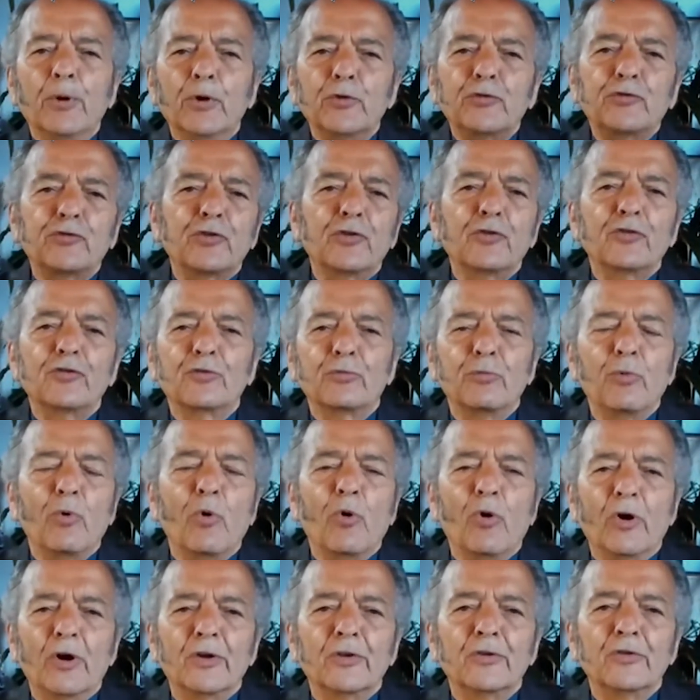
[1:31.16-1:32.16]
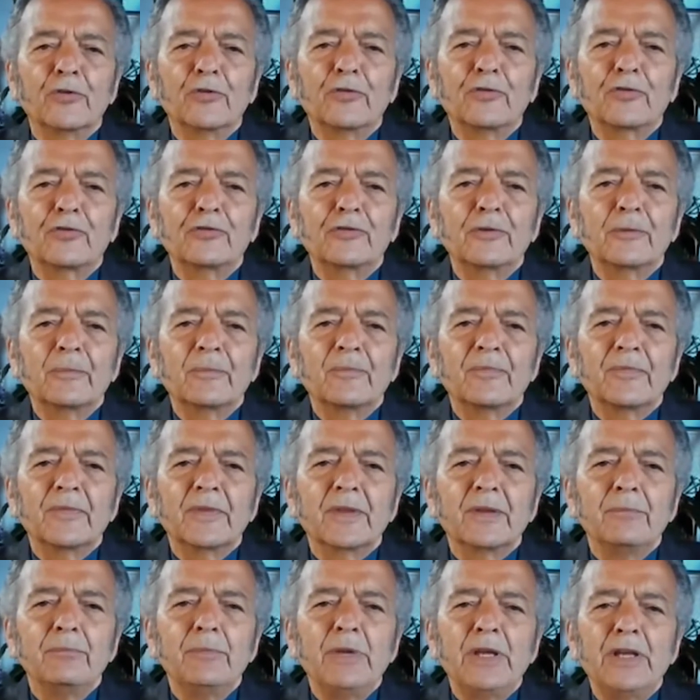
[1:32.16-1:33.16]
Bush's wars,
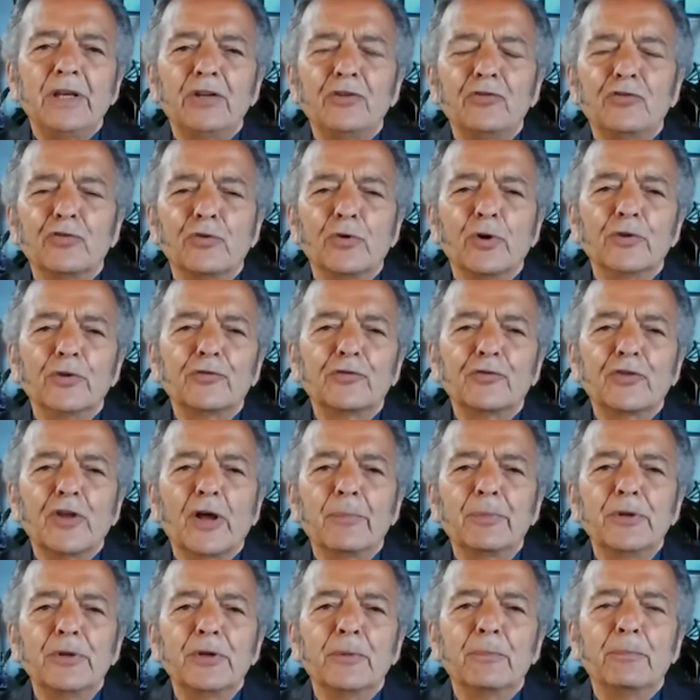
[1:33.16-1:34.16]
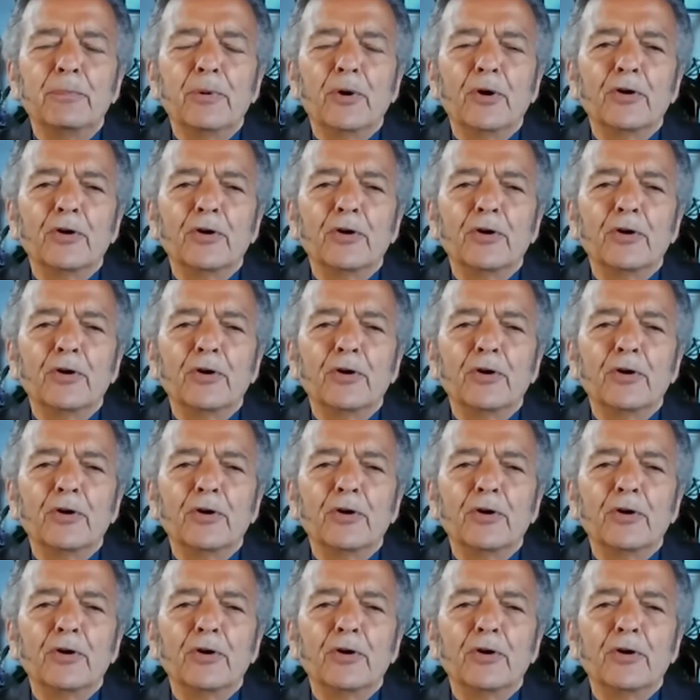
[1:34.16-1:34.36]
meaning George W.